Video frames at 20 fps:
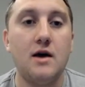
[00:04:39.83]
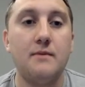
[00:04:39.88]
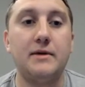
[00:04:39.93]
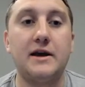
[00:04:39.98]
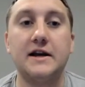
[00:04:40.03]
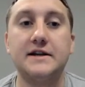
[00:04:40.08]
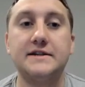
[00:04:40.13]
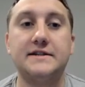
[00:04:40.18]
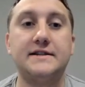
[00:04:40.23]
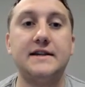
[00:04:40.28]

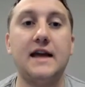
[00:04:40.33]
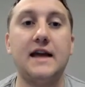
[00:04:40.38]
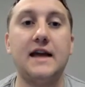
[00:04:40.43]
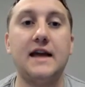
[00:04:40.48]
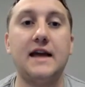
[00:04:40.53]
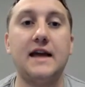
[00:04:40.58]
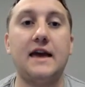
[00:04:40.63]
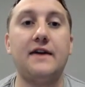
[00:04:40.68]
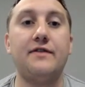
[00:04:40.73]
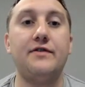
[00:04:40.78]
Because
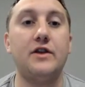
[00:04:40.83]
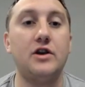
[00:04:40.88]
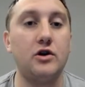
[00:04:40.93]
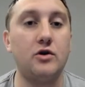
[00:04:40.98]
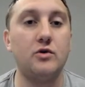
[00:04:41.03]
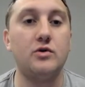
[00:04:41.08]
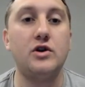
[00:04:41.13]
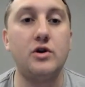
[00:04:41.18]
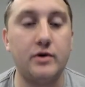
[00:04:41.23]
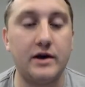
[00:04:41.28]
in the
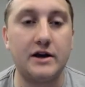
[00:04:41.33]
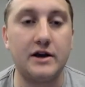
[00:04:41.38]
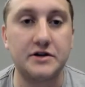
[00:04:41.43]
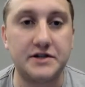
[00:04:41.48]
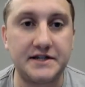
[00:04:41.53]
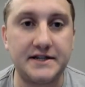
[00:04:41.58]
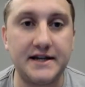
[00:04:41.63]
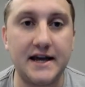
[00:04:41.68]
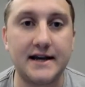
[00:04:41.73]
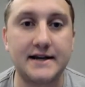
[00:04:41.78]
new Year's
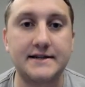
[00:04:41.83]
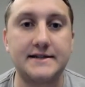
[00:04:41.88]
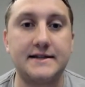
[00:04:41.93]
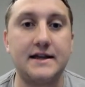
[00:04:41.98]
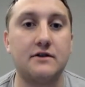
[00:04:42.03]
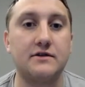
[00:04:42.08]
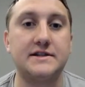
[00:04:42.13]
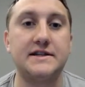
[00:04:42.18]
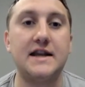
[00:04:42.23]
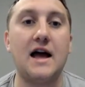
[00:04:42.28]
Six, there
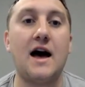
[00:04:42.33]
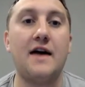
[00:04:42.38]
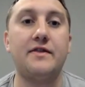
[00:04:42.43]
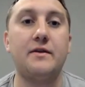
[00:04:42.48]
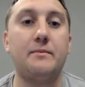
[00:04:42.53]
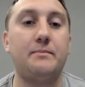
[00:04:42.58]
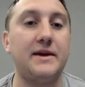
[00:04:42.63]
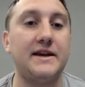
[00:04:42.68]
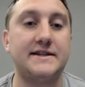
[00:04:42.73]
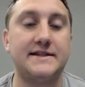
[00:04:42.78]
is not the
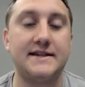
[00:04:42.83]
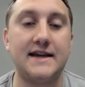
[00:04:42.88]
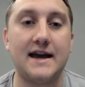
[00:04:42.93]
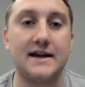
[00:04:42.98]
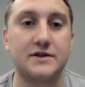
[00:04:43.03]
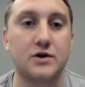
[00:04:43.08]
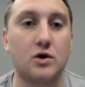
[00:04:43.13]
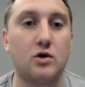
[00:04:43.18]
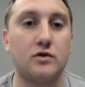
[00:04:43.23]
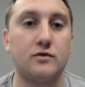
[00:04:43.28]

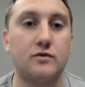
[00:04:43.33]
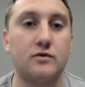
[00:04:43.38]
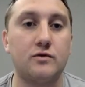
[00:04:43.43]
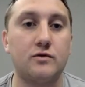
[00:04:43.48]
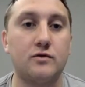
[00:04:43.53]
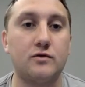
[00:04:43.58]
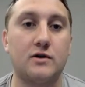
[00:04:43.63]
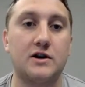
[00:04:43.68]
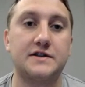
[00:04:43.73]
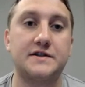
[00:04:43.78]
BCS old where
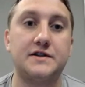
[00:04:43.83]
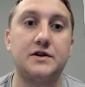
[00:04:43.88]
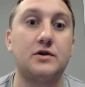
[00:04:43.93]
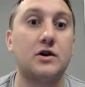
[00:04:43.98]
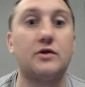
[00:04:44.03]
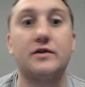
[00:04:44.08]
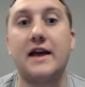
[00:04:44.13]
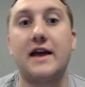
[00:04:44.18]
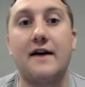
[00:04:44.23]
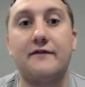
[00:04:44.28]
it's you can only
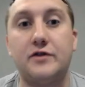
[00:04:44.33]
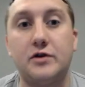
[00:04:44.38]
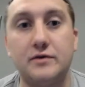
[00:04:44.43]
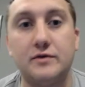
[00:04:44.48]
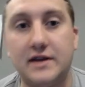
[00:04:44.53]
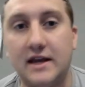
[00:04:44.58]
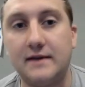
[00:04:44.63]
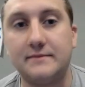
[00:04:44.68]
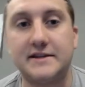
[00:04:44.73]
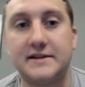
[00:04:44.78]
have 2
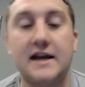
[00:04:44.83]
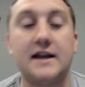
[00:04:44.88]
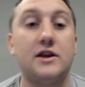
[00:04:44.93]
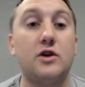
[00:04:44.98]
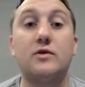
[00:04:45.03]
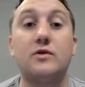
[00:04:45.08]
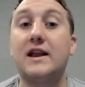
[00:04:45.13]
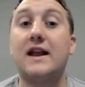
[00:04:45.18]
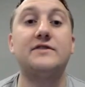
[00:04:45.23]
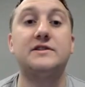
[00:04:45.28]
teams in. You
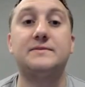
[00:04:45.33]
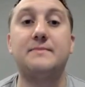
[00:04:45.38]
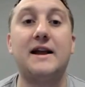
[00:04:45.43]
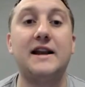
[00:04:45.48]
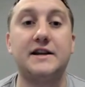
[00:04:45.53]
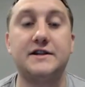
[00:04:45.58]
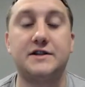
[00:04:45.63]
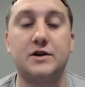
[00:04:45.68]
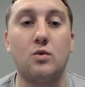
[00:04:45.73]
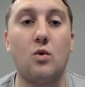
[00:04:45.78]
can have as
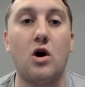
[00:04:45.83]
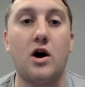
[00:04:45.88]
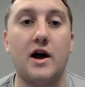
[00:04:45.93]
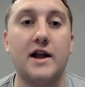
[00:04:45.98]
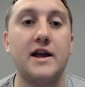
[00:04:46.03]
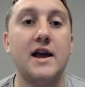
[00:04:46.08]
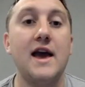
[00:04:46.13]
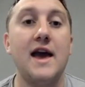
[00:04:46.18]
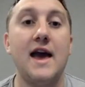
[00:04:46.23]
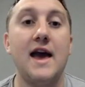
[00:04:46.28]
many as you
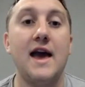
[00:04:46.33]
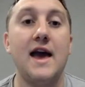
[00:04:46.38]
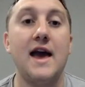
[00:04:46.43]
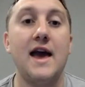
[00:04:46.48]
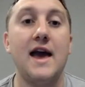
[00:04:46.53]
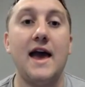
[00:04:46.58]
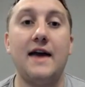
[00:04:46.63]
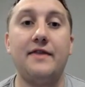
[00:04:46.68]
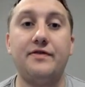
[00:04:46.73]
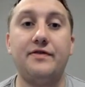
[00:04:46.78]
want.
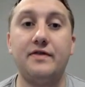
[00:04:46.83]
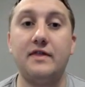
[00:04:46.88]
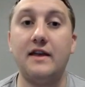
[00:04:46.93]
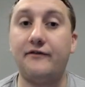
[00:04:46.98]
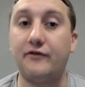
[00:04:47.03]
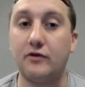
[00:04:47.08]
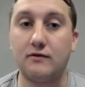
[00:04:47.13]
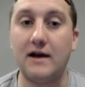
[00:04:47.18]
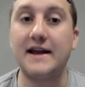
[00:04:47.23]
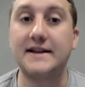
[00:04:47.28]
And if
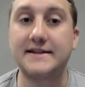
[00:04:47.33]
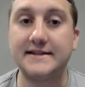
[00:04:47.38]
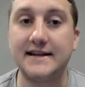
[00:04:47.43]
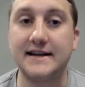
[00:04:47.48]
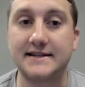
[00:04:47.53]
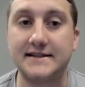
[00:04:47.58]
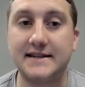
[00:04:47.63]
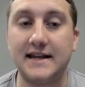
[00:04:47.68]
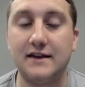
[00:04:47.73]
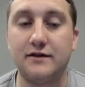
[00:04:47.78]
you're
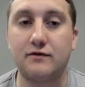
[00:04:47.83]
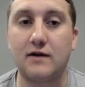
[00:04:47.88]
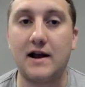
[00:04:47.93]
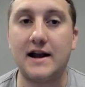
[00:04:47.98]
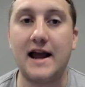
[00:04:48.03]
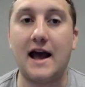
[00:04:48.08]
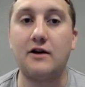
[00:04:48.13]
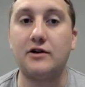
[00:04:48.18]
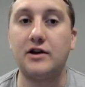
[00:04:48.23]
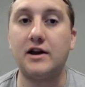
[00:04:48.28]

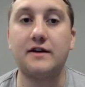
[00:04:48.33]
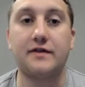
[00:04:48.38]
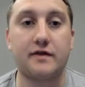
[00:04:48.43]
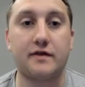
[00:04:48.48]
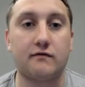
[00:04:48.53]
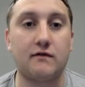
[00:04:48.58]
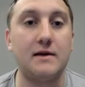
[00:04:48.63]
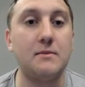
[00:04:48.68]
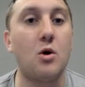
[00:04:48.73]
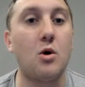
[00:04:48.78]
16th
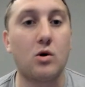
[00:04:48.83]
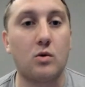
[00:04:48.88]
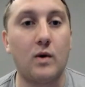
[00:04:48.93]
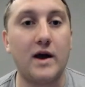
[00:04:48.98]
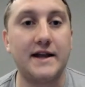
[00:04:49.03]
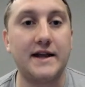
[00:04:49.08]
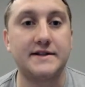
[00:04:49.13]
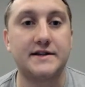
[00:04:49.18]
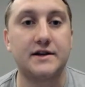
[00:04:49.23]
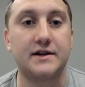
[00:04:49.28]
right now and you
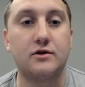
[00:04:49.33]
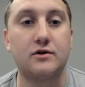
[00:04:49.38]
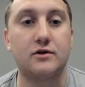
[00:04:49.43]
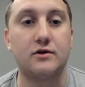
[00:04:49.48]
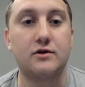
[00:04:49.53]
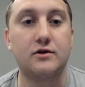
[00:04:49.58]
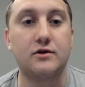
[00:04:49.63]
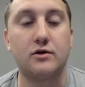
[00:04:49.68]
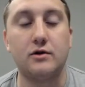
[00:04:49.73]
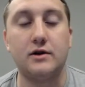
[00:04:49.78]
get three
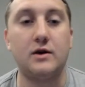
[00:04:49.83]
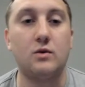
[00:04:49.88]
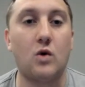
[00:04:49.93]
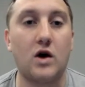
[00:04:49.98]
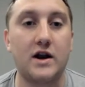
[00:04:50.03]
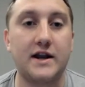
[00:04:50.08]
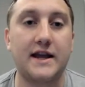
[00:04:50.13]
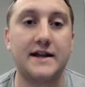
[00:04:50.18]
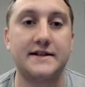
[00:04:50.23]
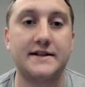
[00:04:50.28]
more wins,
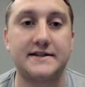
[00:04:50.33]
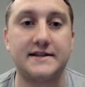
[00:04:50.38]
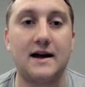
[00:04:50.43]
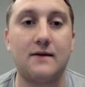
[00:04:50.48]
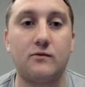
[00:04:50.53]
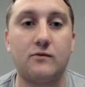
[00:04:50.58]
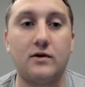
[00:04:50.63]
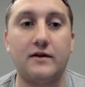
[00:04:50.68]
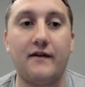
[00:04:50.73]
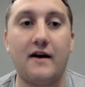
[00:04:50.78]
including one
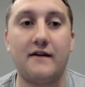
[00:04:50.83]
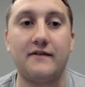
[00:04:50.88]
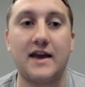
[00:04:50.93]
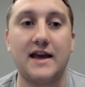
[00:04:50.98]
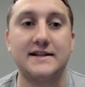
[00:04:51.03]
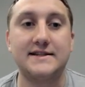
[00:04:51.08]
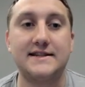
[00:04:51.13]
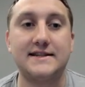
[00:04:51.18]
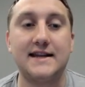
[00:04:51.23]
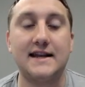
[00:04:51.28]
against top
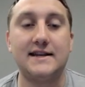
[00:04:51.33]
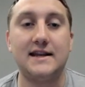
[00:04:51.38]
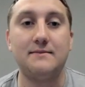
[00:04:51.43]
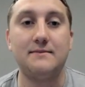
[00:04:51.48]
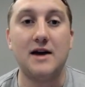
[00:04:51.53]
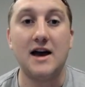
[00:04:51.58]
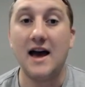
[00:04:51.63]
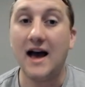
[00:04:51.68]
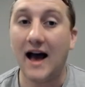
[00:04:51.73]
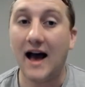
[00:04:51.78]
25 Kansas
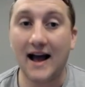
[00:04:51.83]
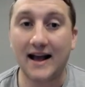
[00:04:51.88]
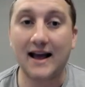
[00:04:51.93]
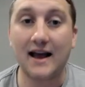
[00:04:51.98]
State team,